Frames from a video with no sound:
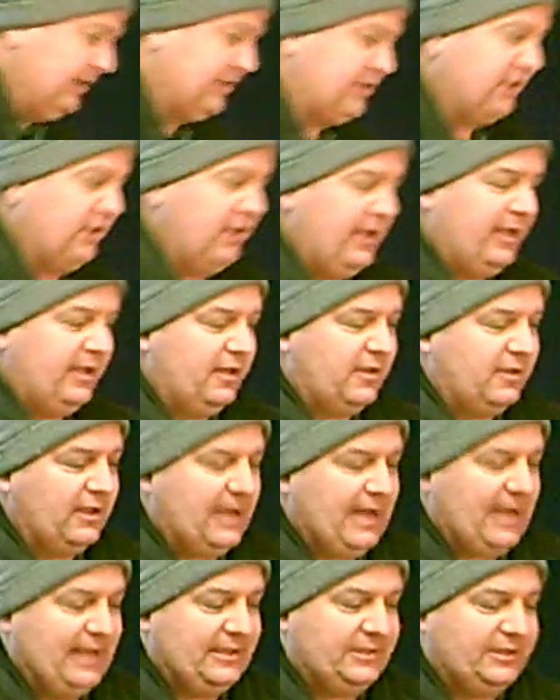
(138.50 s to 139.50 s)
The insulated
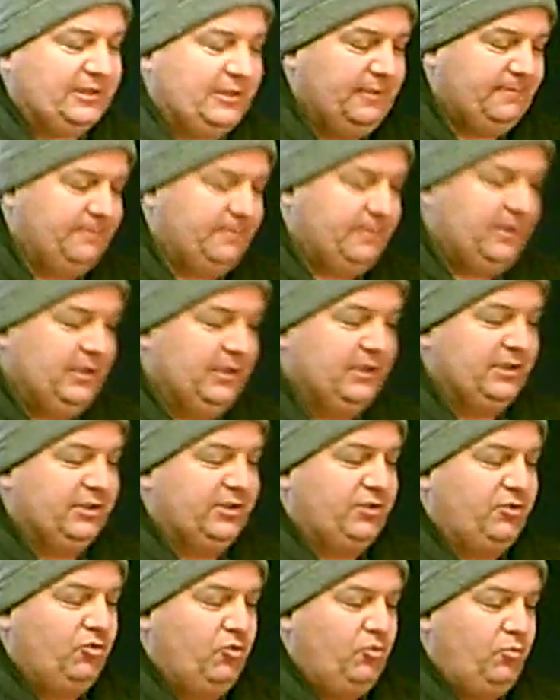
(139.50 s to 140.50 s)
glass
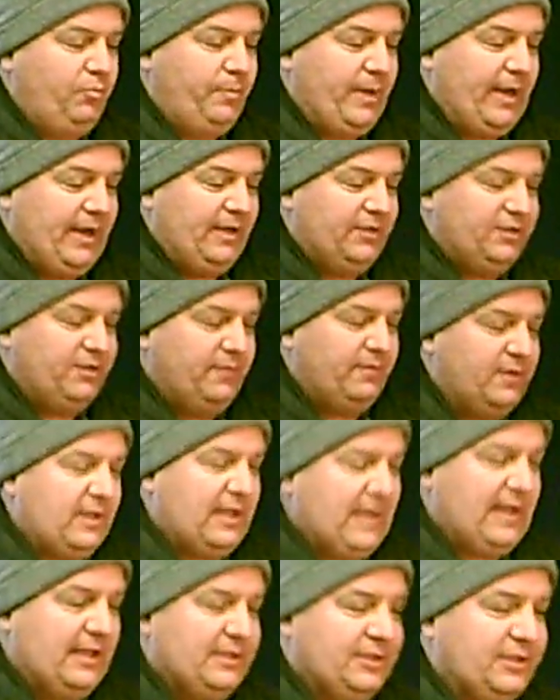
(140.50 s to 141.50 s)
is 2 panes of
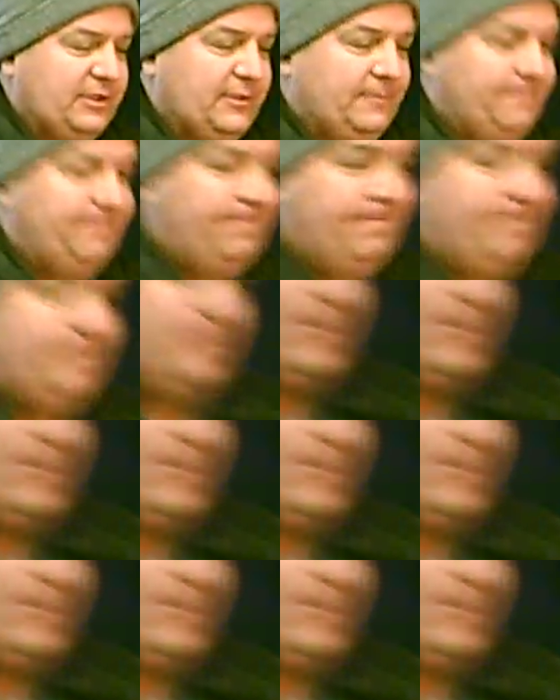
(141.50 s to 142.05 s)
glass,